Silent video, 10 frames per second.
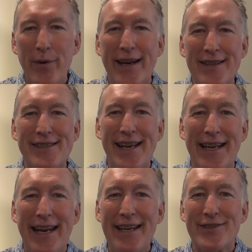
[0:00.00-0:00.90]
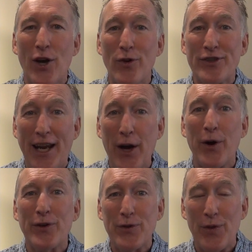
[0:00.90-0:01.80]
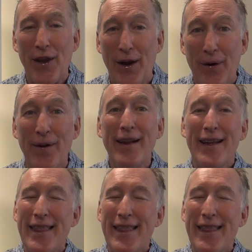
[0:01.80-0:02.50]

We can see in Esau's character there